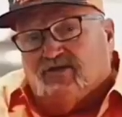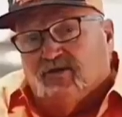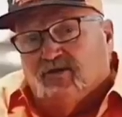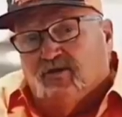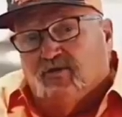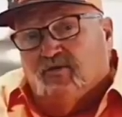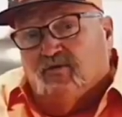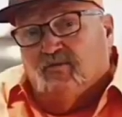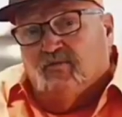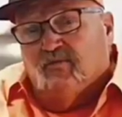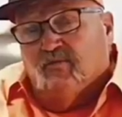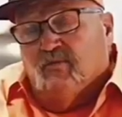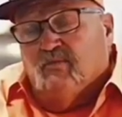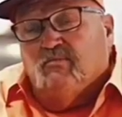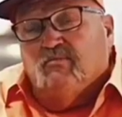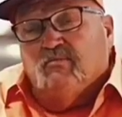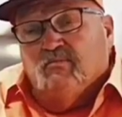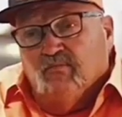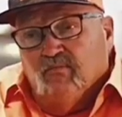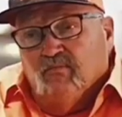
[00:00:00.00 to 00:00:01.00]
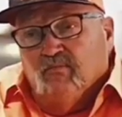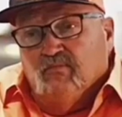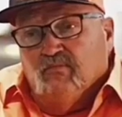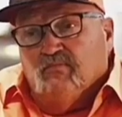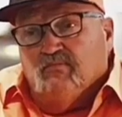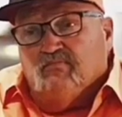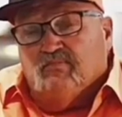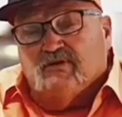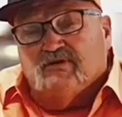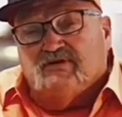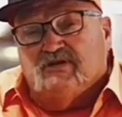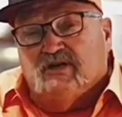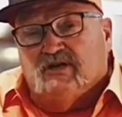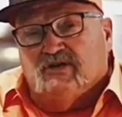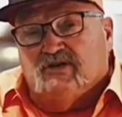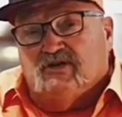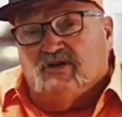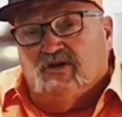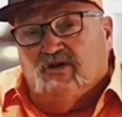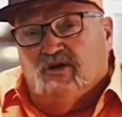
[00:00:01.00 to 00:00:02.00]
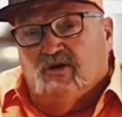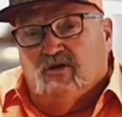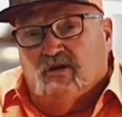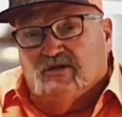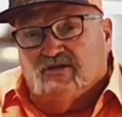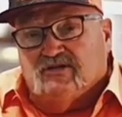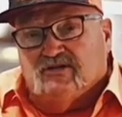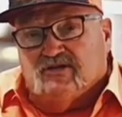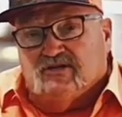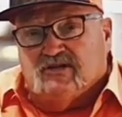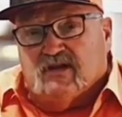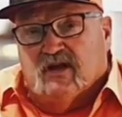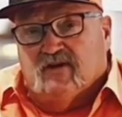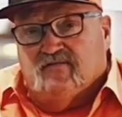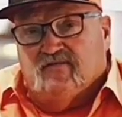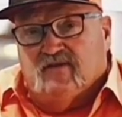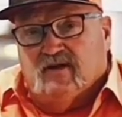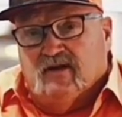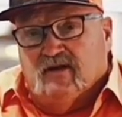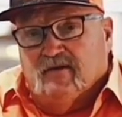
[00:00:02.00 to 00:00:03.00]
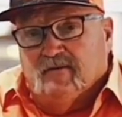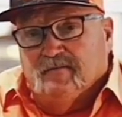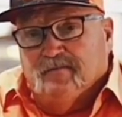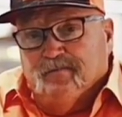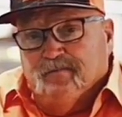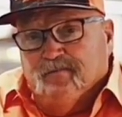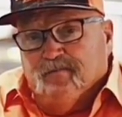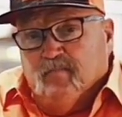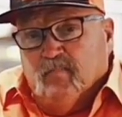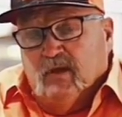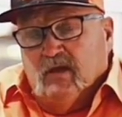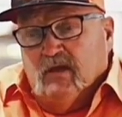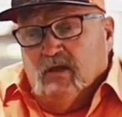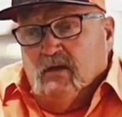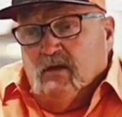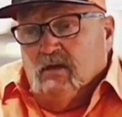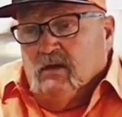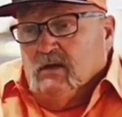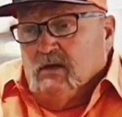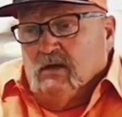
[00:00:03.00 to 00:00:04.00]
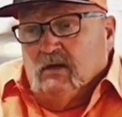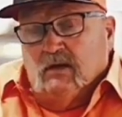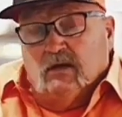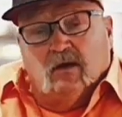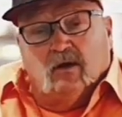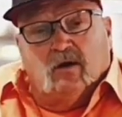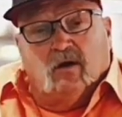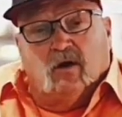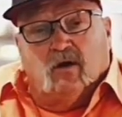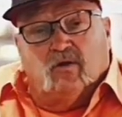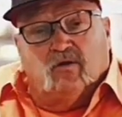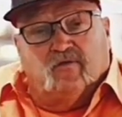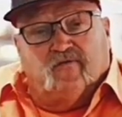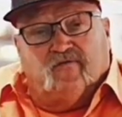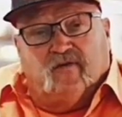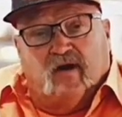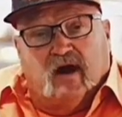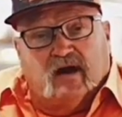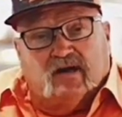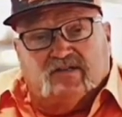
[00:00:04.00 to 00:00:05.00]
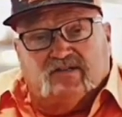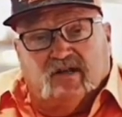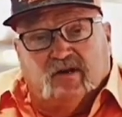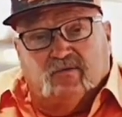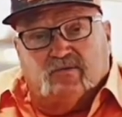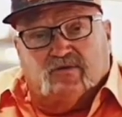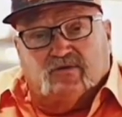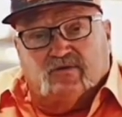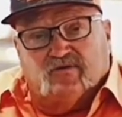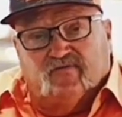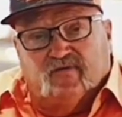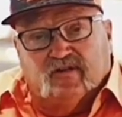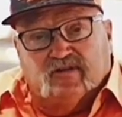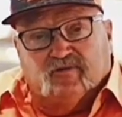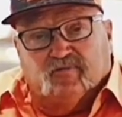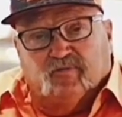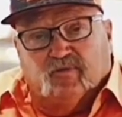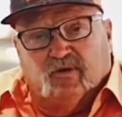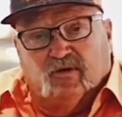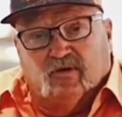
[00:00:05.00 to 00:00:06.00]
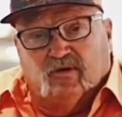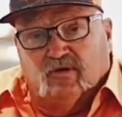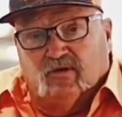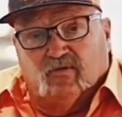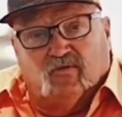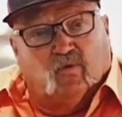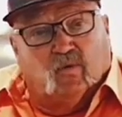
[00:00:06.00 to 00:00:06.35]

to present to you as a safety. Are there fire extinguishers visible